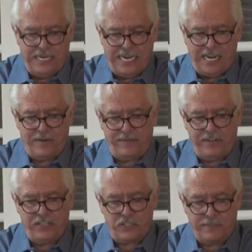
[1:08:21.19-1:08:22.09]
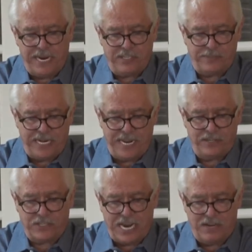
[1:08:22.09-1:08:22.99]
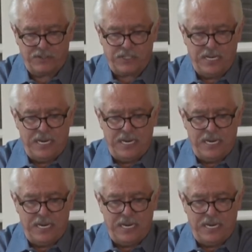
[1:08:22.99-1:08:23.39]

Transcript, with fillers: He had a finished basement at his house.